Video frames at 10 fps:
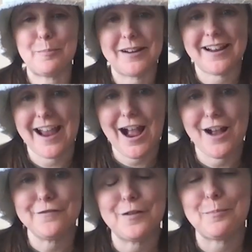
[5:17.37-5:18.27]
but I
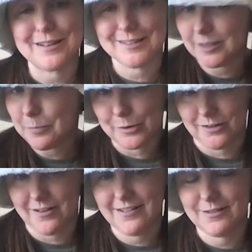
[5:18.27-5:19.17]
have my
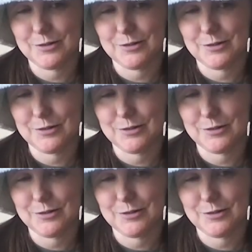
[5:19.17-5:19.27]
slippers on.